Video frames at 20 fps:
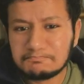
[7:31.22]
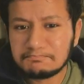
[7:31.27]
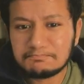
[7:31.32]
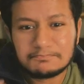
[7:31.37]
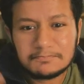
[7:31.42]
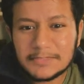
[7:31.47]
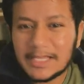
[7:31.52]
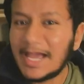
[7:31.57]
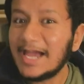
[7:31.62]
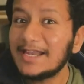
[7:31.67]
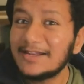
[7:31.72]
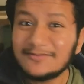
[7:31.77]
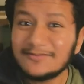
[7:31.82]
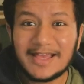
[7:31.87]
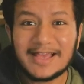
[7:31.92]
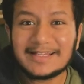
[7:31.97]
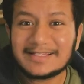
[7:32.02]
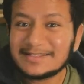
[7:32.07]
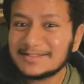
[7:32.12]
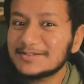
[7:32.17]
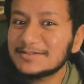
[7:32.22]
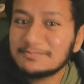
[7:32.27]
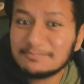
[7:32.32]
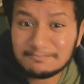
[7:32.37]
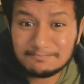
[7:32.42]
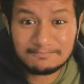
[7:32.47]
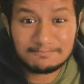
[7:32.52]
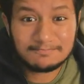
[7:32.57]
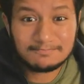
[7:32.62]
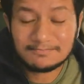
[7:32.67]
kind of act
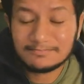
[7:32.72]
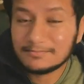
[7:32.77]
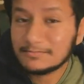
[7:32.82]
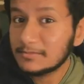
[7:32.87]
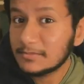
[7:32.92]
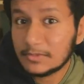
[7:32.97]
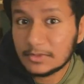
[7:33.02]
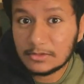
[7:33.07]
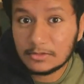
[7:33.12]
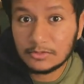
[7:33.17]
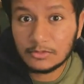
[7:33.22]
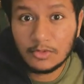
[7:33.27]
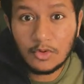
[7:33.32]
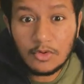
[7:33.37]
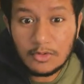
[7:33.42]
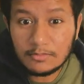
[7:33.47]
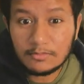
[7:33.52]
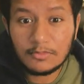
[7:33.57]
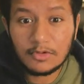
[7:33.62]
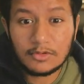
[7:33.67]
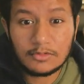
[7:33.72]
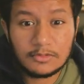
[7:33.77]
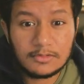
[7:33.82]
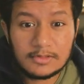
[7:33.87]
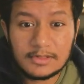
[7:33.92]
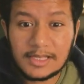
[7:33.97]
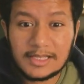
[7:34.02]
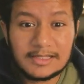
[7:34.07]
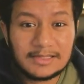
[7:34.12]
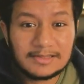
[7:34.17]
normal
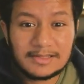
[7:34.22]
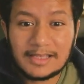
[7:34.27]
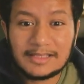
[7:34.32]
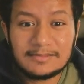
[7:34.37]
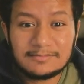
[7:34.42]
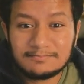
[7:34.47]
and like